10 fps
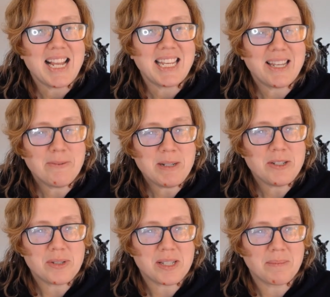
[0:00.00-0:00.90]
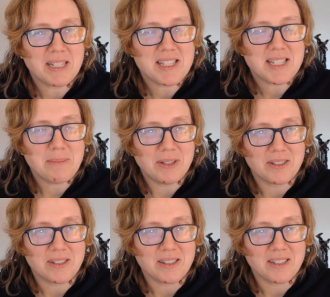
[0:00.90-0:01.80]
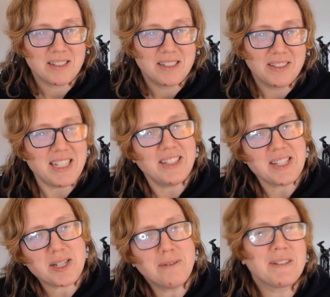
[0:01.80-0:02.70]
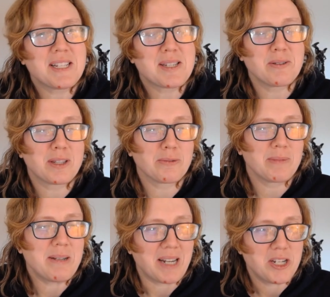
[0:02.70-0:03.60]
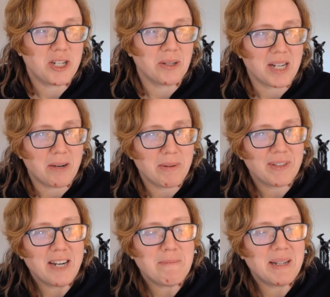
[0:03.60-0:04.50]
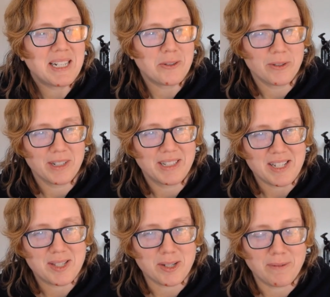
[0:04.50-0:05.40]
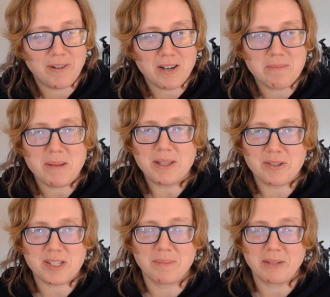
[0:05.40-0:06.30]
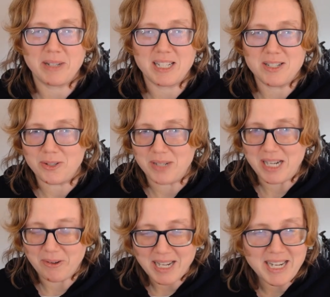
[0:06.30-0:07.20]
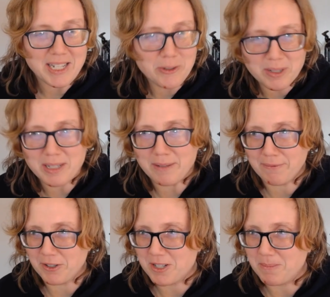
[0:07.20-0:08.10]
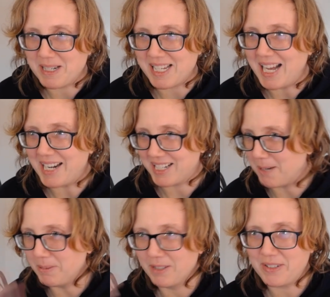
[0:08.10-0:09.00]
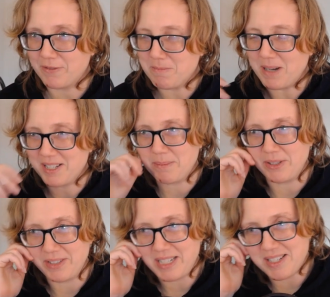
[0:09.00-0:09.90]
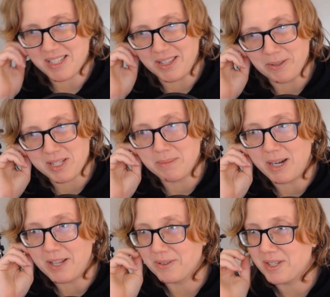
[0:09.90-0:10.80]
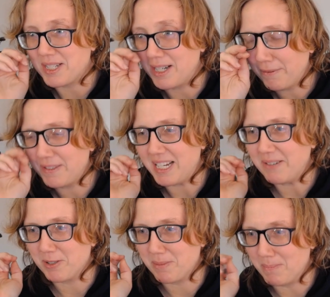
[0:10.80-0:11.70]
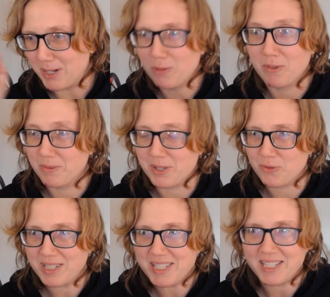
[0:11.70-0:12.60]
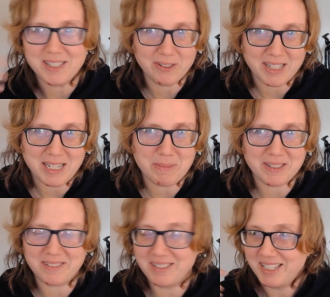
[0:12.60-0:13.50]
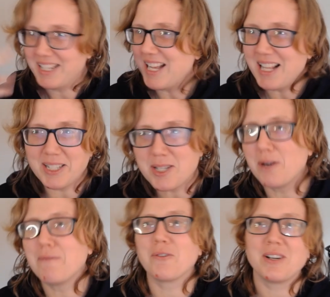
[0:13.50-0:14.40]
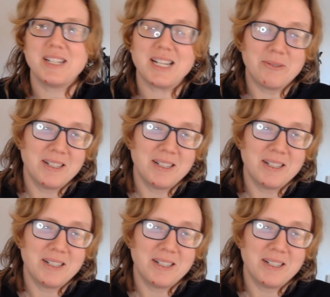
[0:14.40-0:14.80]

Can we do something similar? Let's go for this 3 ratio dot. We've kind of been ignoring this so far. Maybe there's something we can do now. I ignored it at first because it had a couple of different possibilities and there was some other stuff that was much more restricted in the grid, but let's go for it now.